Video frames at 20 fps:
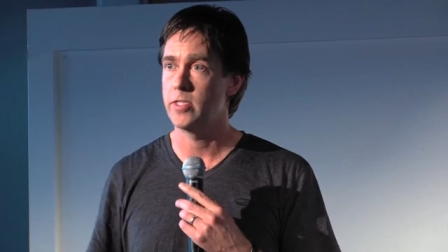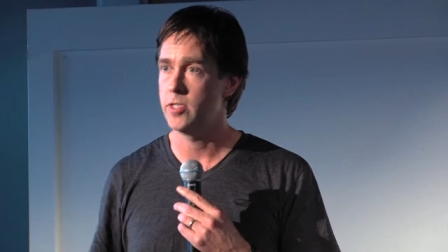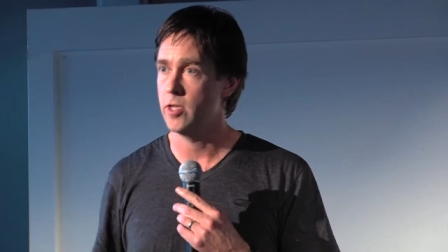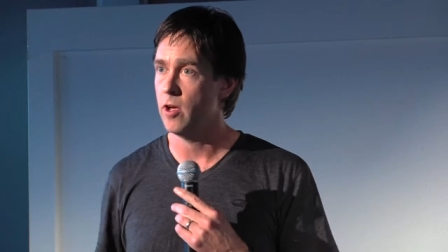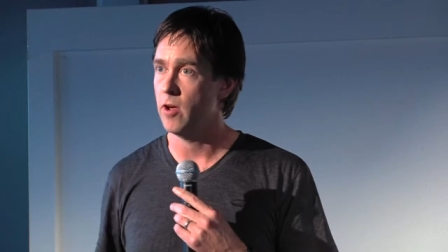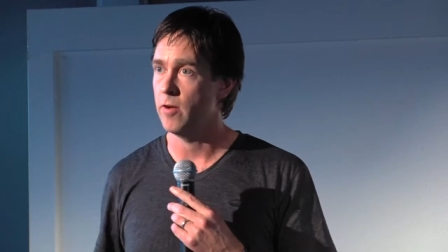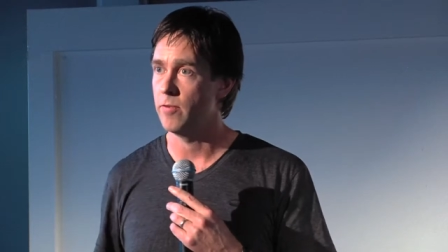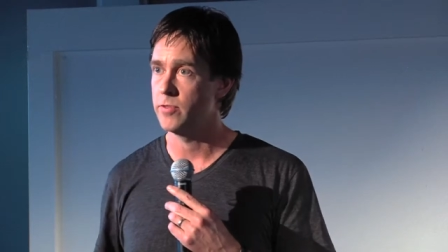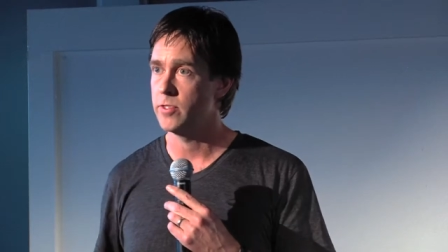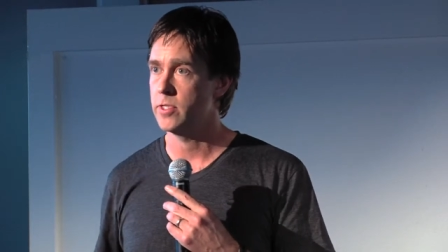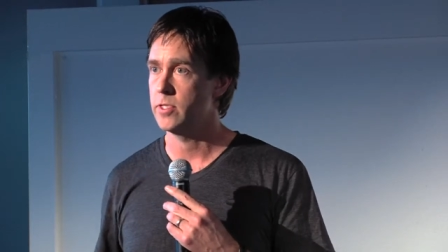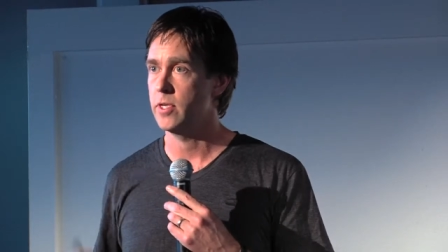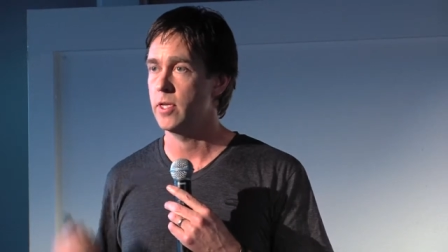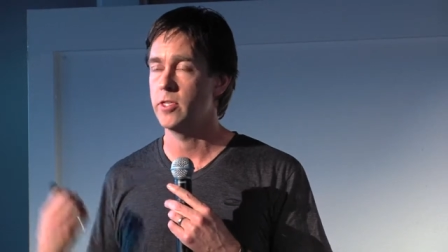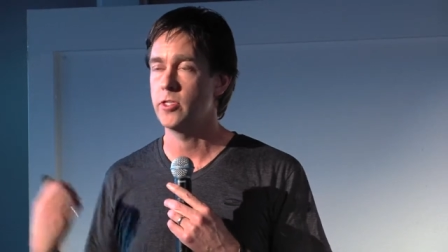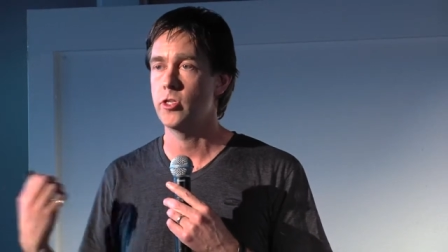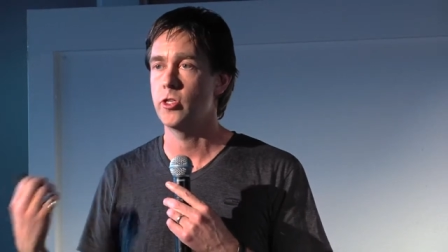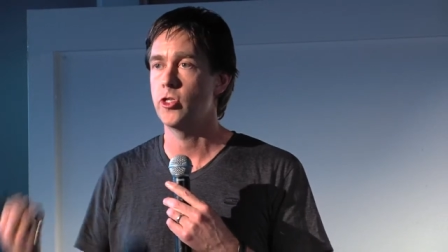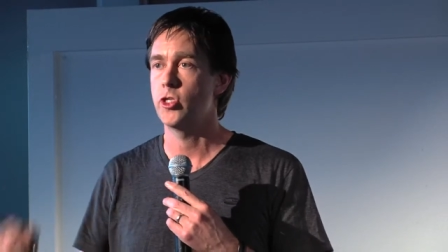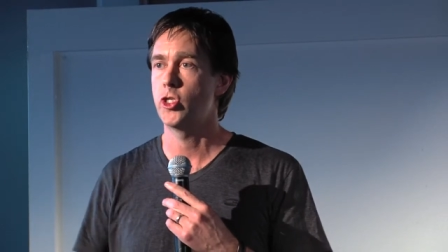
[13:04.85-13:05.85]
ourselves.
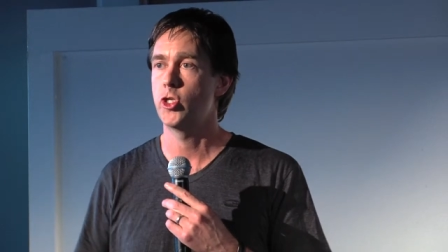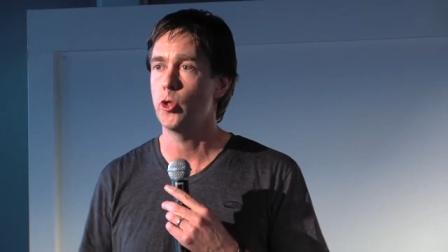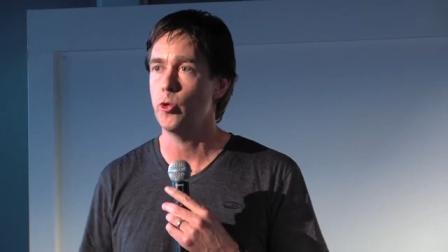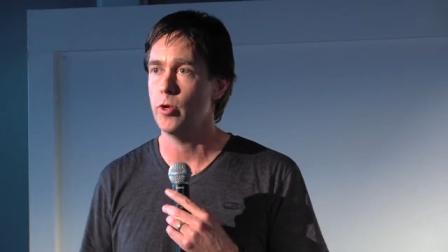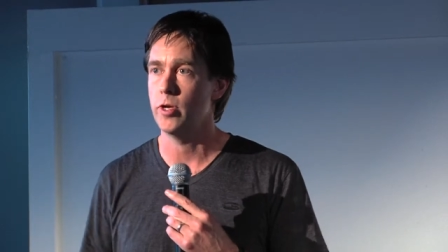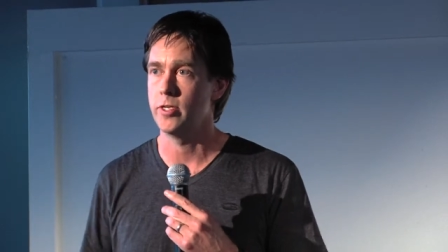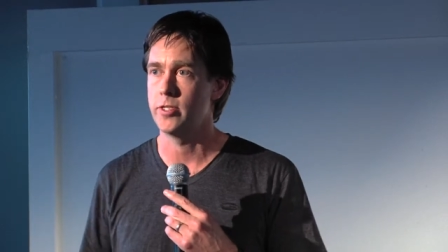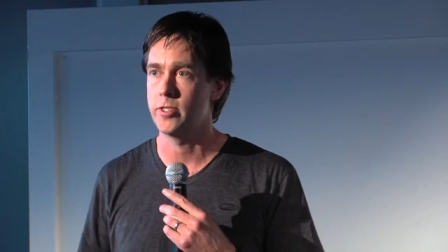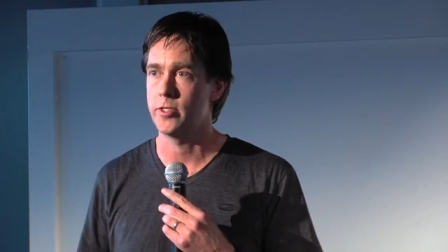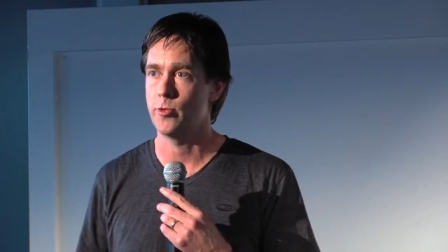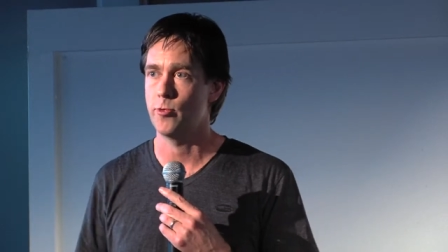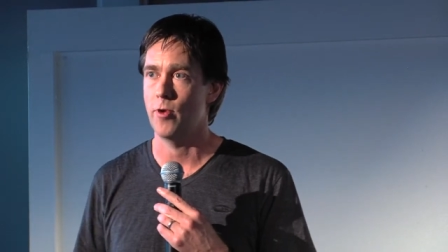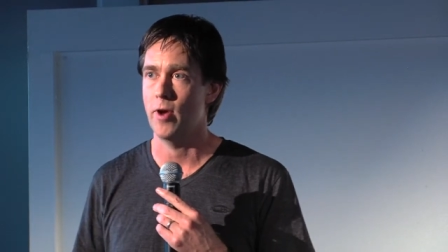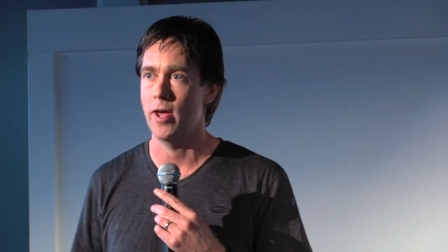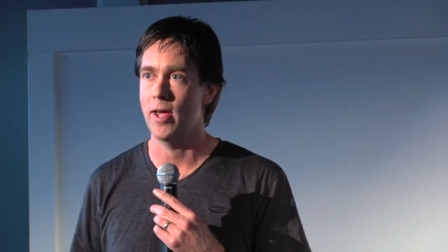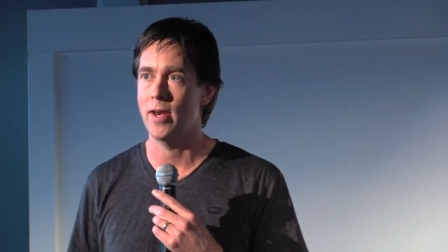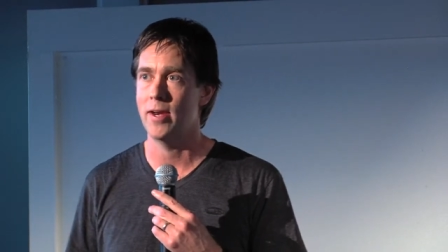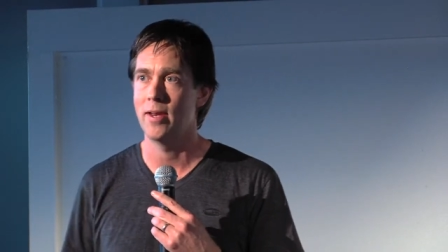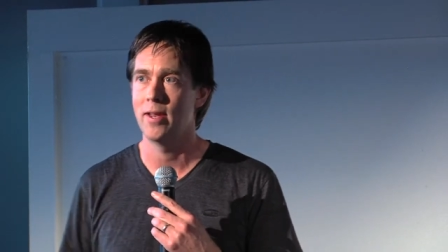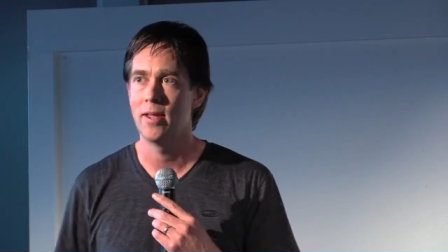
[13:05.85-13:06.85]
It's a choice,
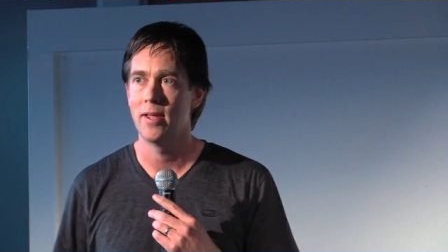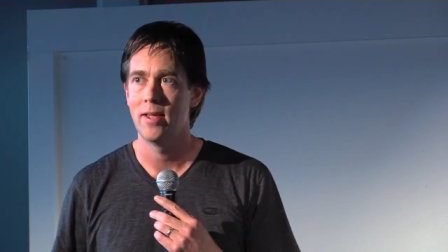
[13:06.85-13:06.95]
right?